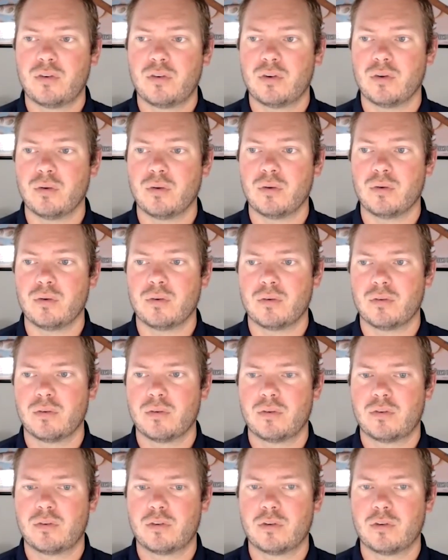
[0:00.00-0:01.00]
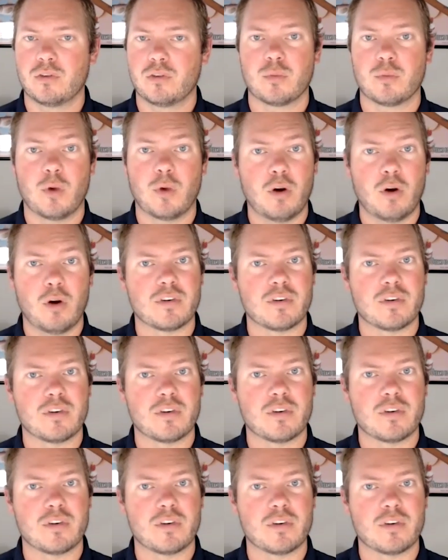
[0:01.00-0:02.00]
to some
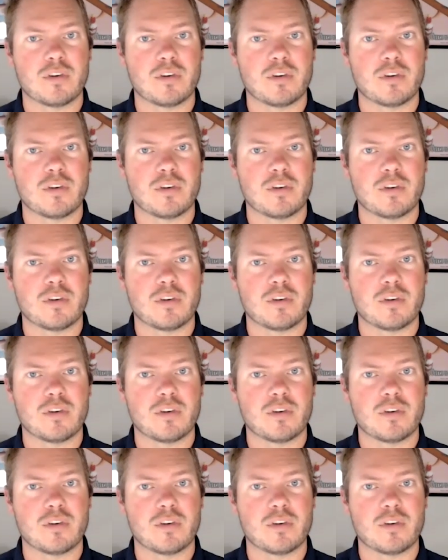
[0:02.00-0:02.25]
oversight